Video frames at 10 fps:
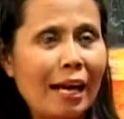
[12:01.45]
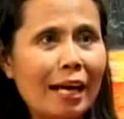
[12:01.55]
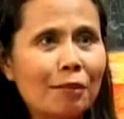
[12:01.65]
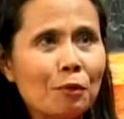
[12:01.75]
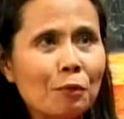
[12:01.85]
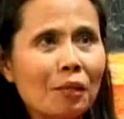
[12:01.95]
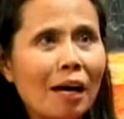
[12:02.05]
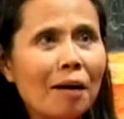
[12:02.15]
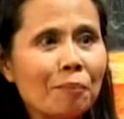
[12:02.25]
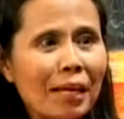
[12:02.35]
and we were
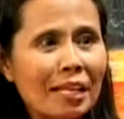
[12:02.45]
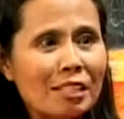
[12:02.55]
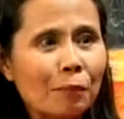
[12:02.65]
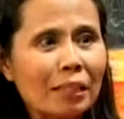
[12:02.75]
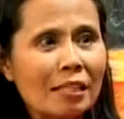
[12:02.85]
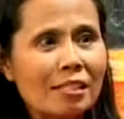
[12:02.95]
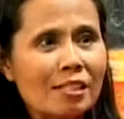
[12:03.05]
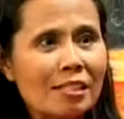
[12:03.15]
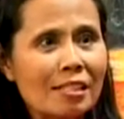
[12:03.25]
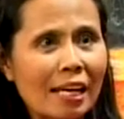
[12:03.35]
amazed when he
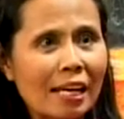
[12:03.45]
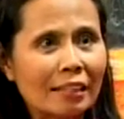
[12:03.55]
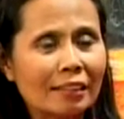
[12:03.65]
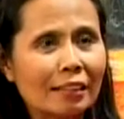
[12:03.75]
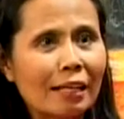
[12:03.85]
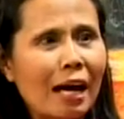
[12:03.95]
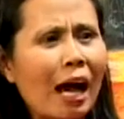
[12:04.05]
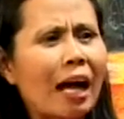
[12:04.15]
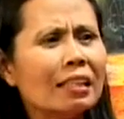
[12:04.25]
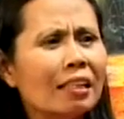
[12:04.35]
said,
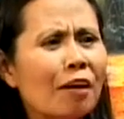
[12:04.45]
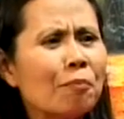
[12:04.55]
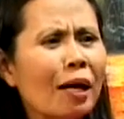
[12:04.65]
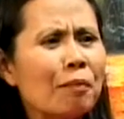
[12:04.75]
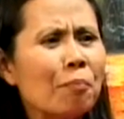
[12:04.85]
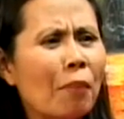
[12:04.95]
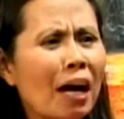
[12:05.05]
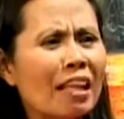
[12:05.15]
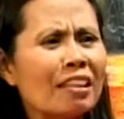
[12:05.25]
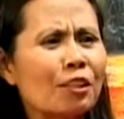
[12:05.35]
"I love my
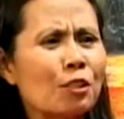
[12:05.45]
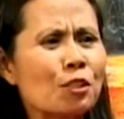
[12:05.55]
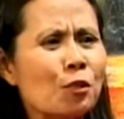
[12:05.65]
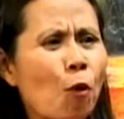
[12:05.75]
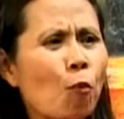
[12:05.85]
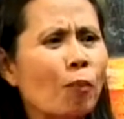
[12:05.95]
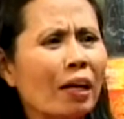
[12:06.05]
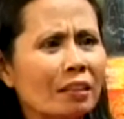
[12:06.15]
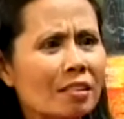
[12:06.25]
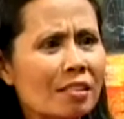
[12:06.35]
mother so
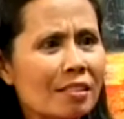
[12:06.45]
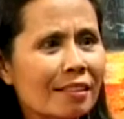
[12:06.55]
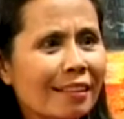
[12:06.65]
much."